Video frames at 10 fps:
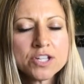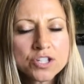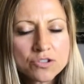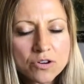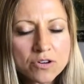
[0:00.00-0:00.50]

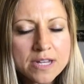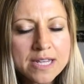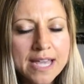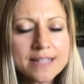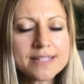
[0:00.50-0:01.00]
to
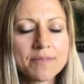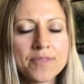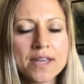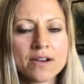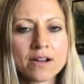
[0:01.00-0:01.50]
create
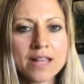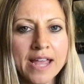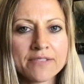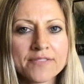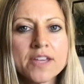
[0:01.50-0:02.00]
something in our
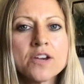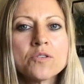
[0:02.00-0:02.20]
life,